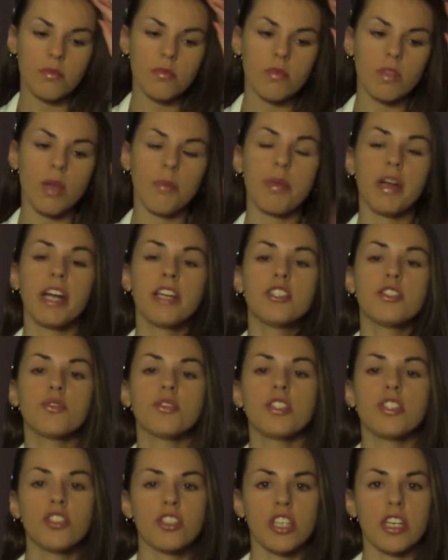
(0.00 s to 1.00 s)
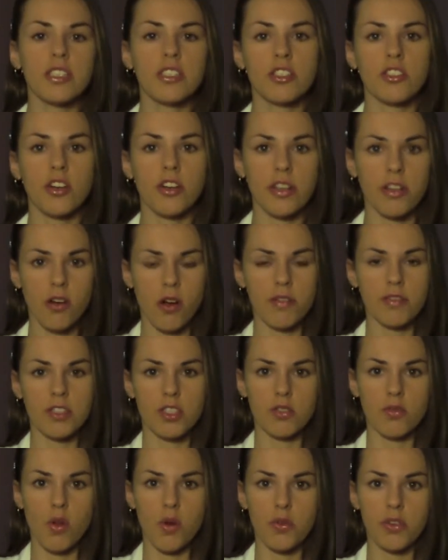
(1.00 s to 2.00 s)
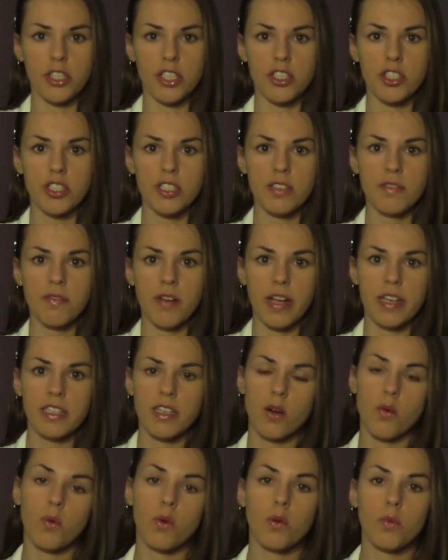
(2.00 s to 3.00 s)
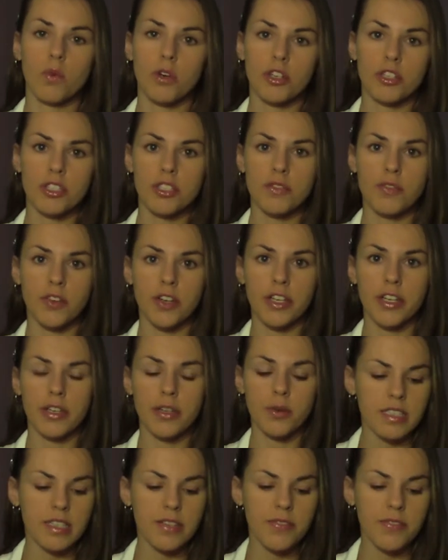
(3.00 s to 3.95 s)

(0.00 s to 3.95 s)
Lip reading: But I do suggest starting off slowly just to find out what works for you.